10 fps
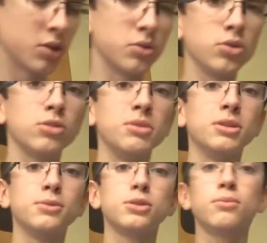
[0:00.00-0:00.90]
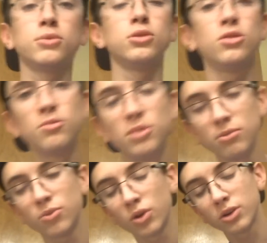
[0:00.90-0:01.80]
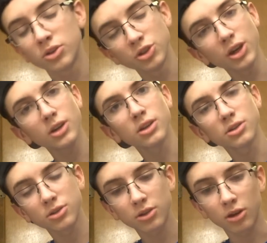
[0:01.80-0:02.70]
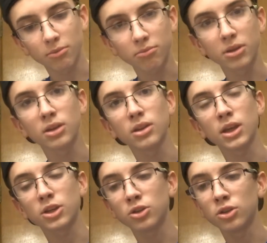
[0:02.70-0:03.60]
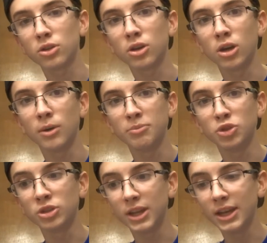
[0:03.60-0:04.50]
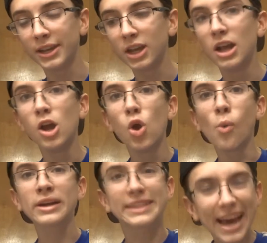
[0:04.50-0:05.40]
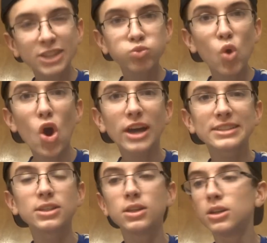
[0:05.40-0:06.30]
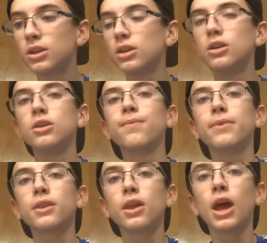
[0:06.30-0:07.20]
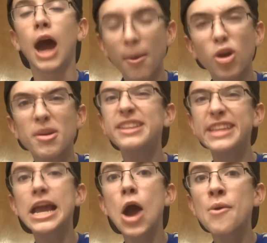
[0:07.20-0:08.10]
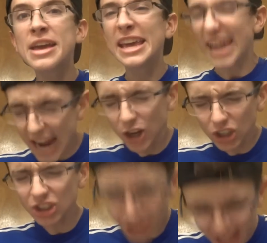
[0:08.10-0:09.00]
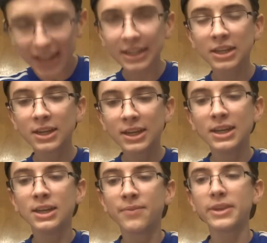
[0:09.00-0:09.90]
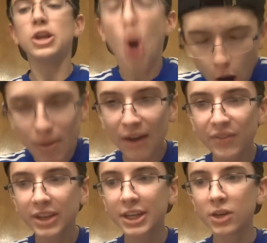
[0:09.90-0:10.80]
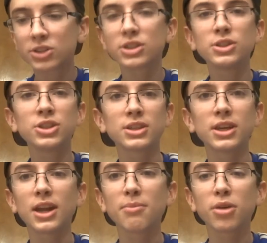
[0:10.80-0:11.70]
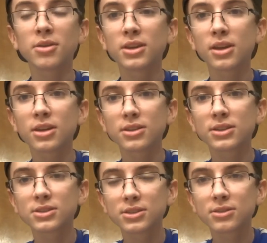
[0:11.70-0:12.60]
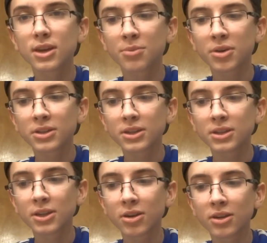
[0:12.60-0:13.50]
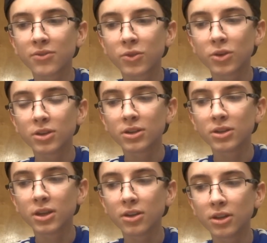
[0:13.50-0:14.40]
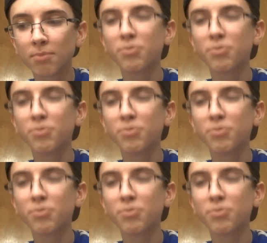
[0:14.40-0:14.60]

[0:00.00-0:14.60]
you should be more energetic and stop being like, you're dead. Well, guess what? I'm gonna be now energetic on my videos. Just kidding, I probably can't, because I'll probably get yelled at for yelling,